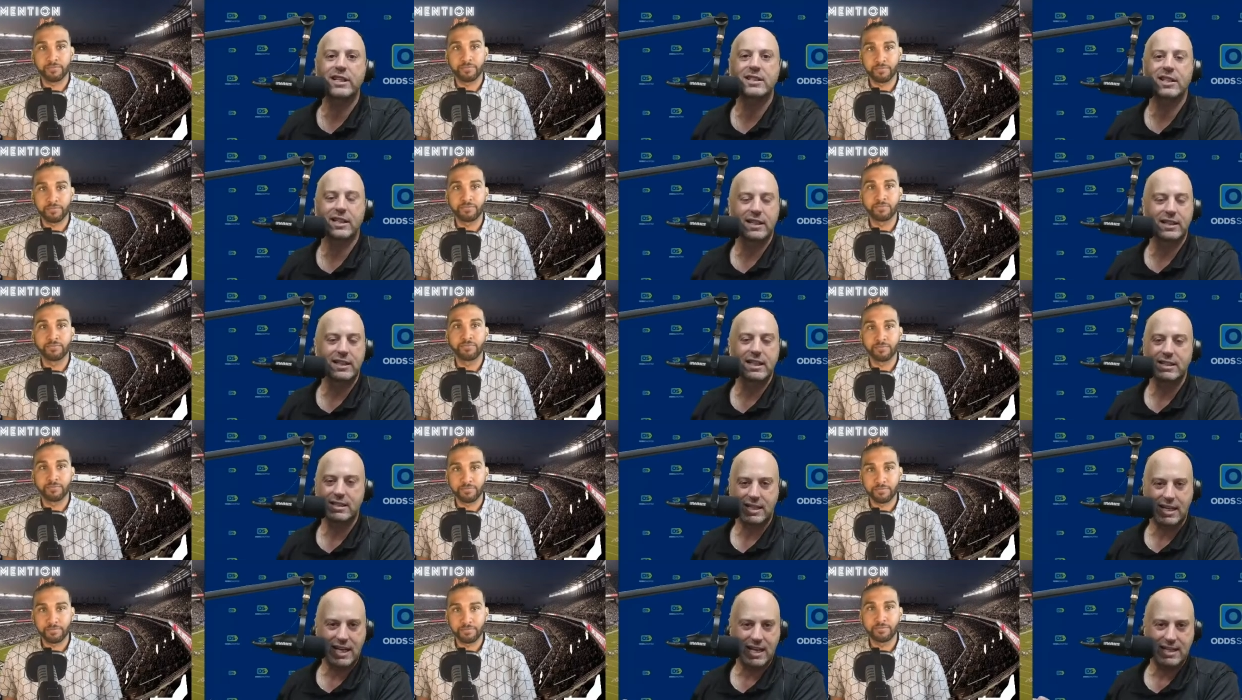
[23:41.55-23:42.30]
Speaker 1: And in this
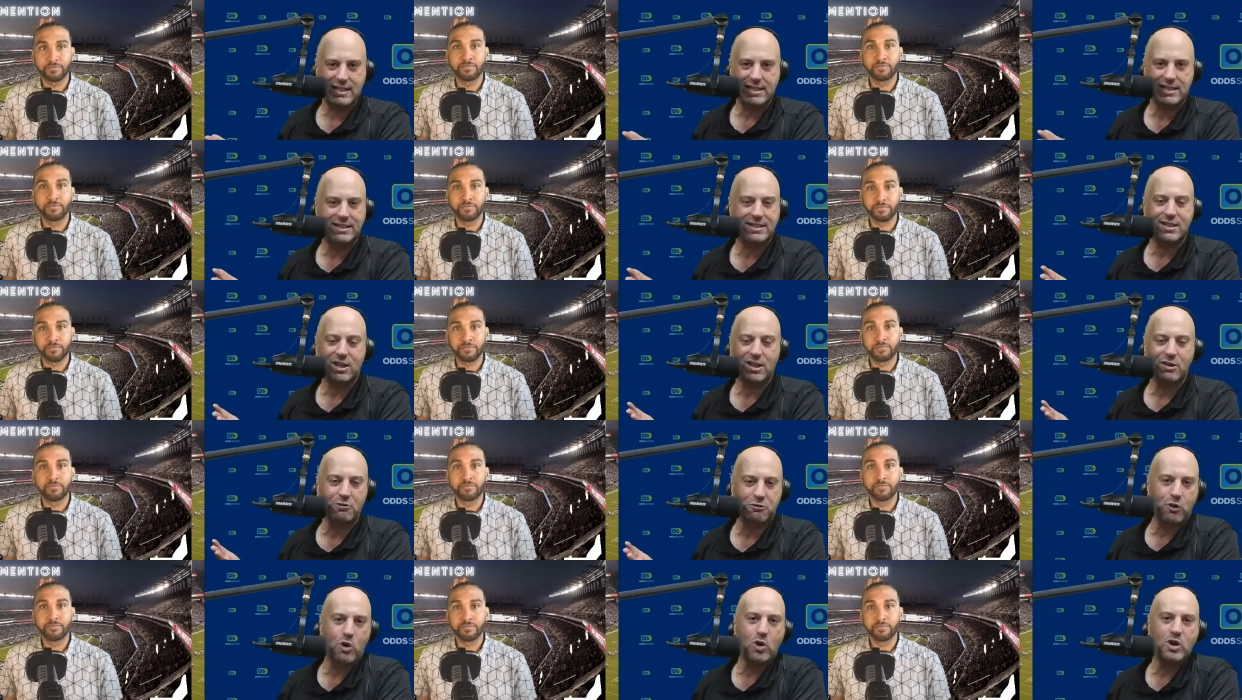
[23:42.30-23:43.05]
case, it's
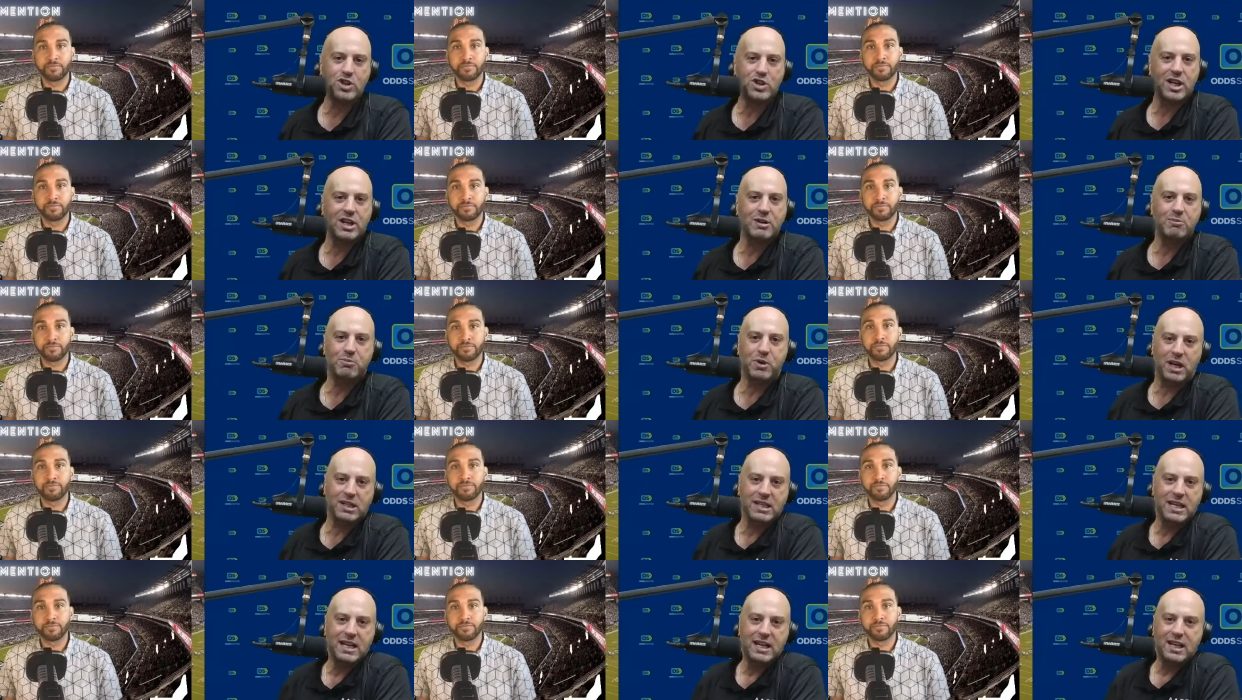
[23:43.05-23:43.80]
unfortunate, but
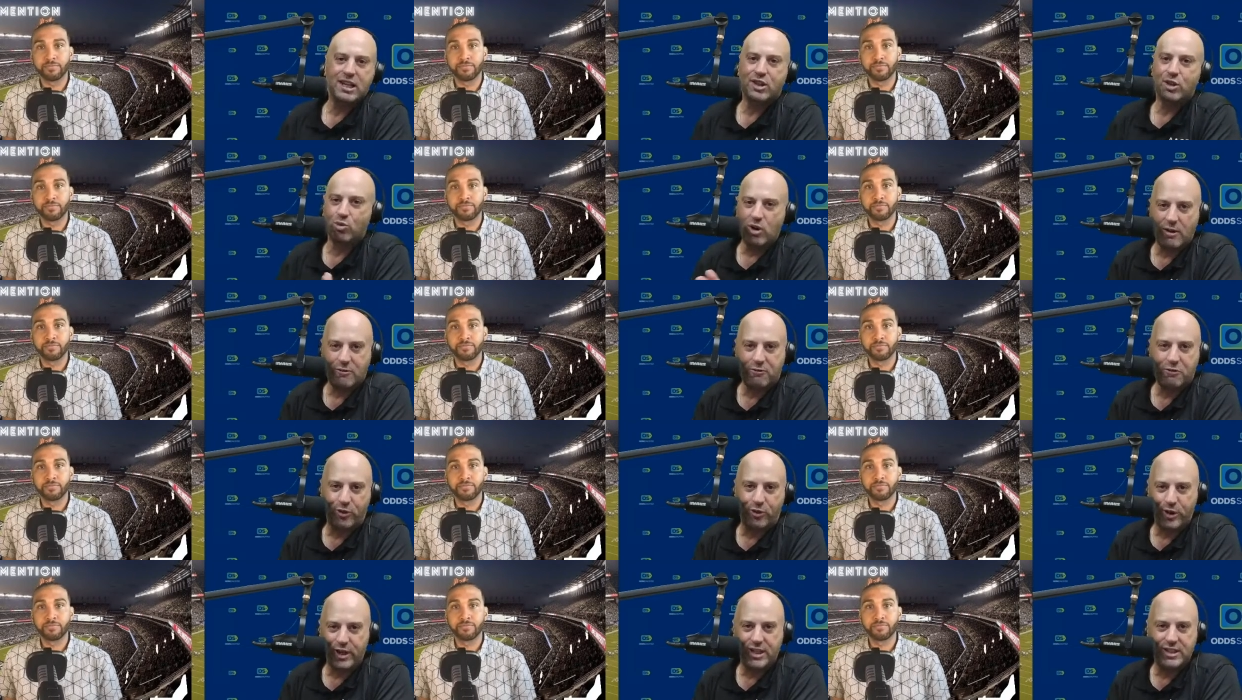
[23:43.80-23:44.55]
the
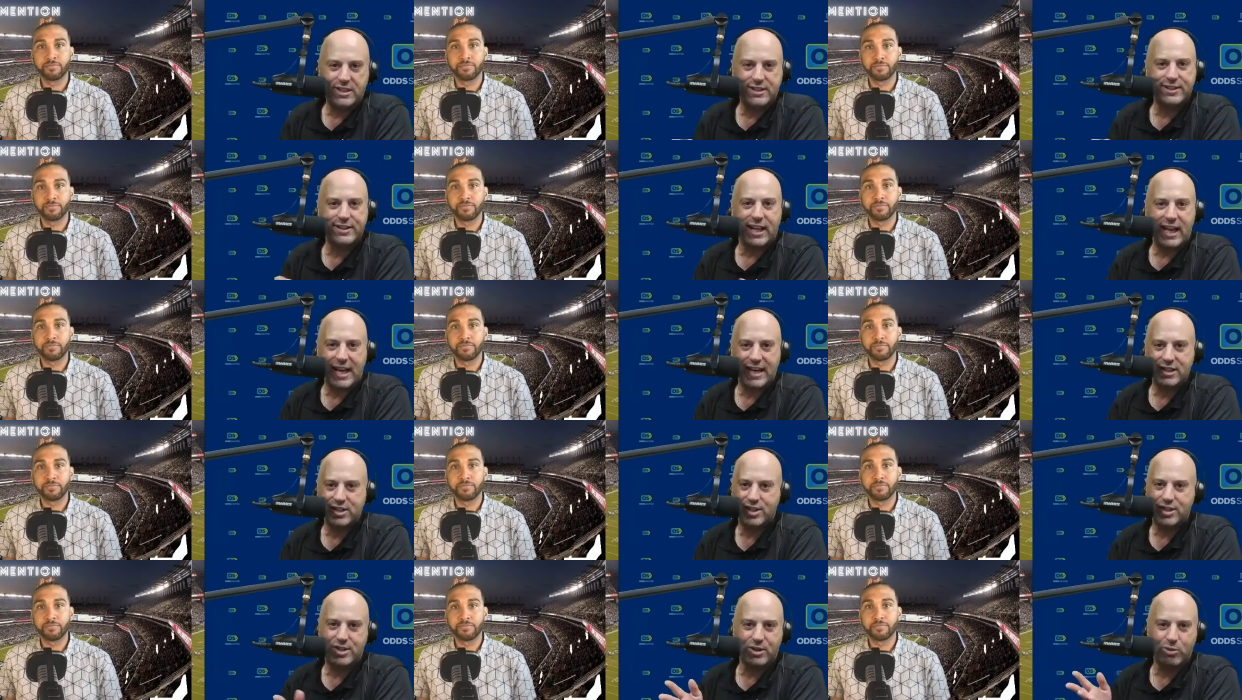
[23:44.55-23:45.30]
referees
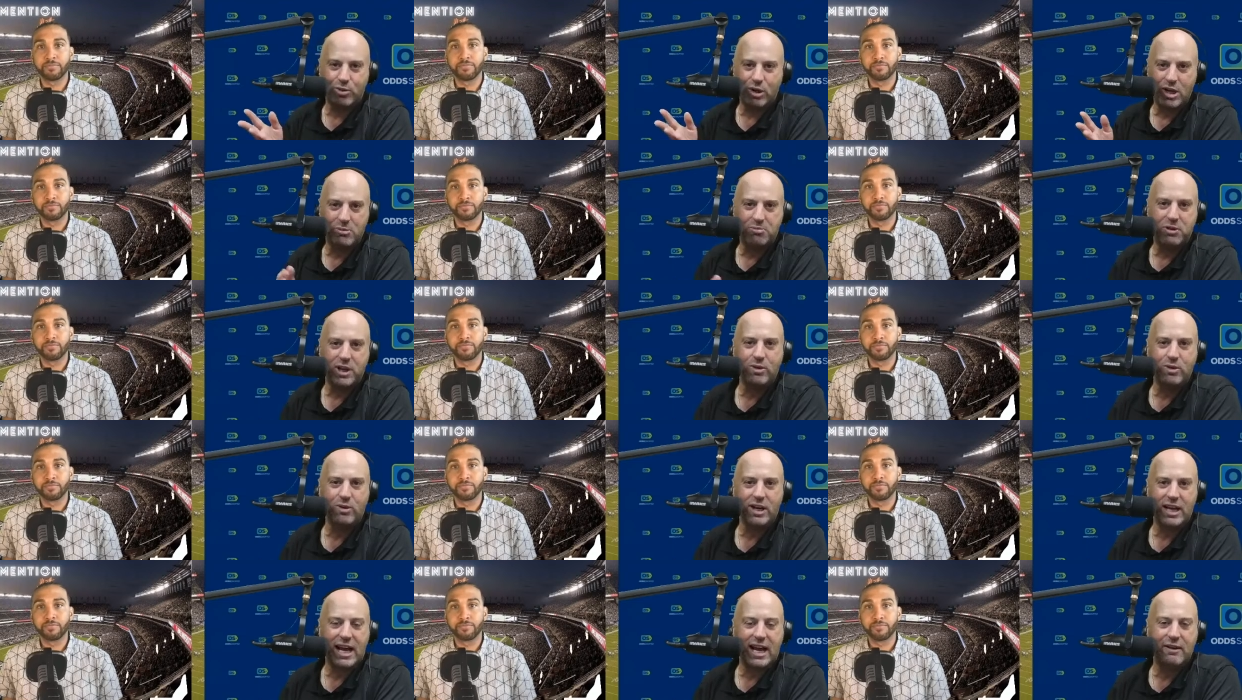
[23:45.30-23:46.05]
slash the replay, what
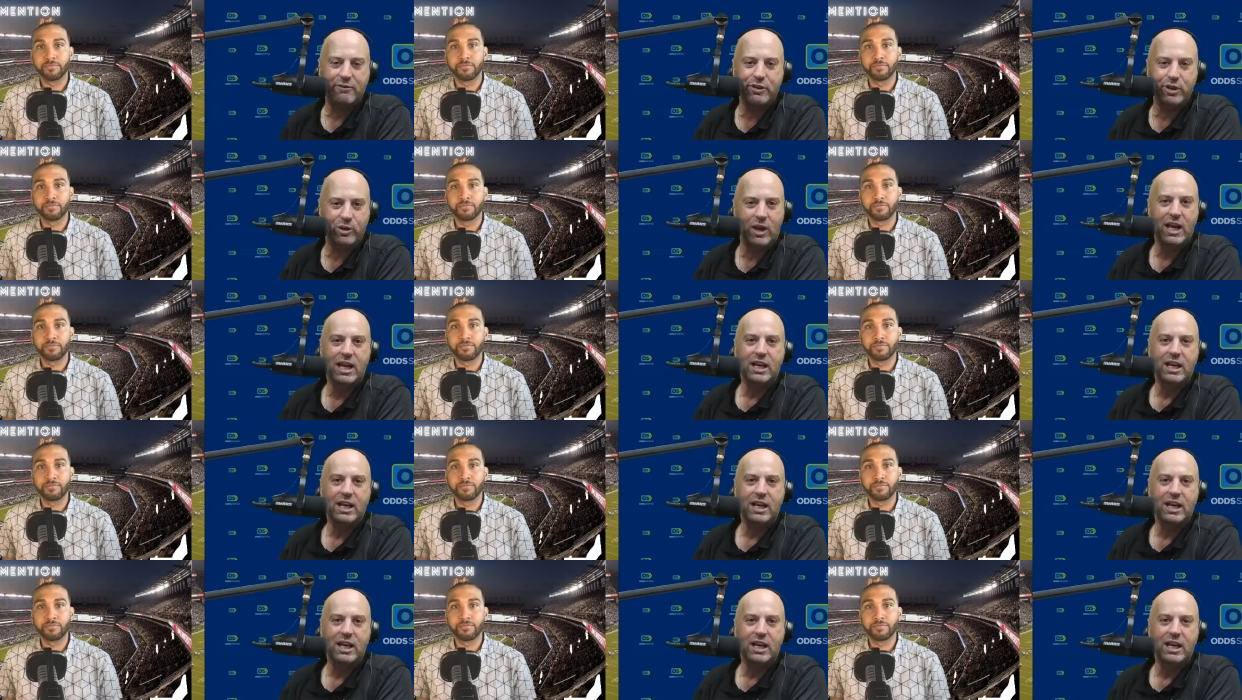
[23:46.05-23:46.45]
have you.